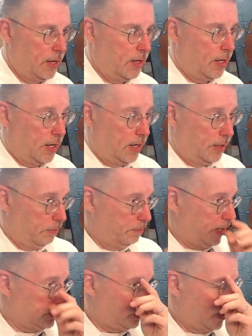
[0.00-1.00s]
the
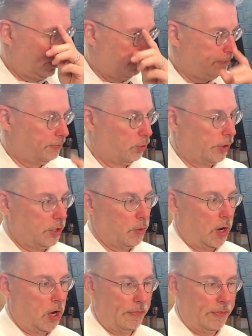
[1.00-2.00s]
best thing for
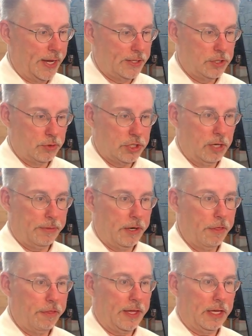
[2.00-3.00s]
you on that. So something
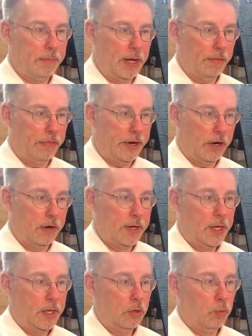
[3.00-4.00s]
to think about there
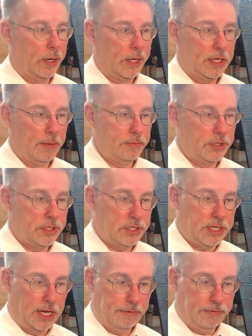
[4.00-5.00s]
when it comes to
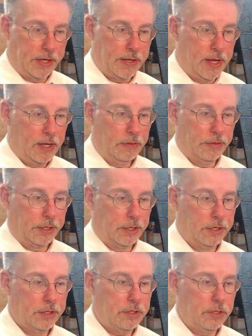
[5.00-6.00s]
safety. The
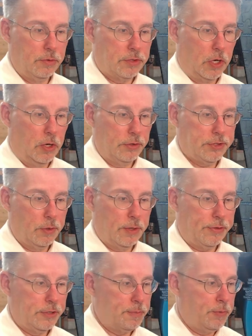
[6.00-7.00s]
good news also
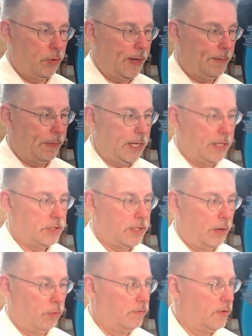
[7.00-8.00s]
at this point is
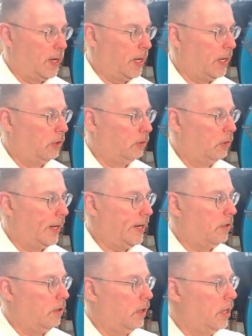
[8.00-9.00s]
that we've got a
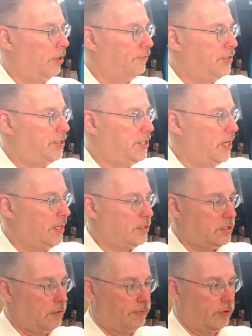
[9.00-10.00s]
layer of
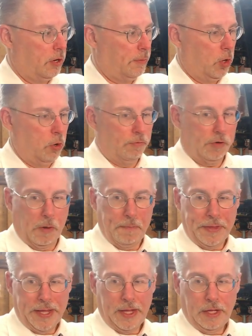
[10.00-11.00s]
dust from over
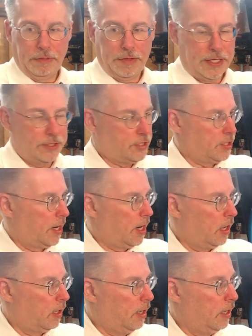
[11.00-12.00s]
the
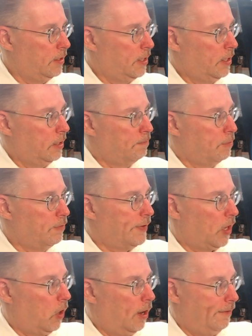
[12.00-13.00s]
Sahara
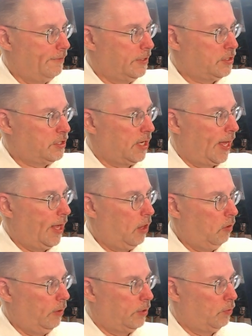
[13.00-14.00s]
moving off the
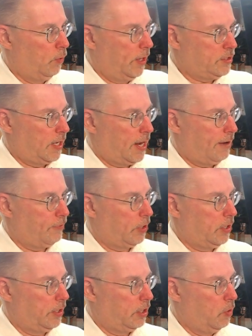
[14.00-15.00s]
Sahel in West
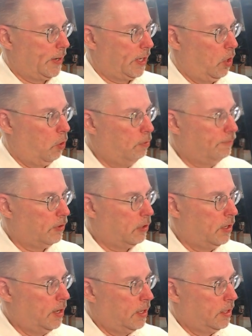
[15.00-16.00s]
Africa, going
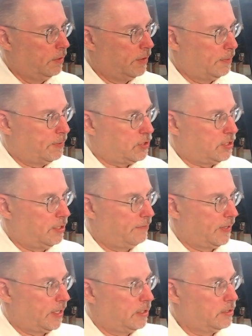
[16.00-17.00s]
over the
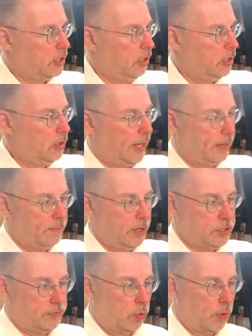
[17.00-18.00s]
Pacific. It doesn't look like
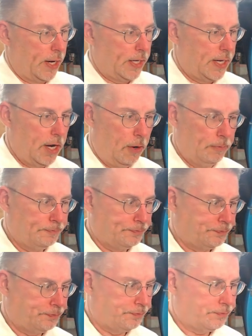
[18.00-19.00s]
much for right now.
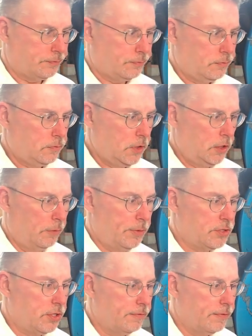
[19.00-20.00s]
Let
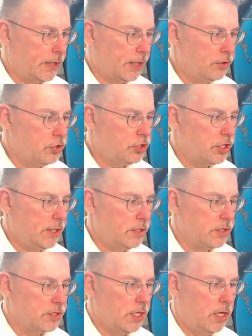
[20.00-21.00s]
me see if I can
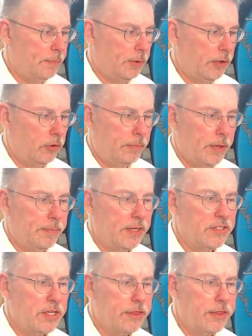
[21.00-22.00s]
change this up a little bit,
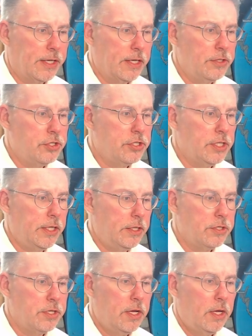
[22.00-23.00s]
because I think I
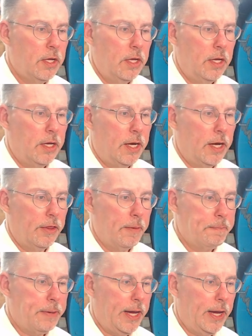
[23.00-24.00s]
changed
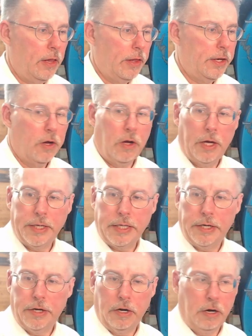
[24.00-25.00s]
the palette on
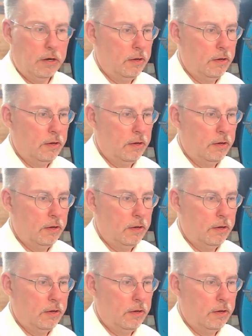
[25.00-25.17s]
here.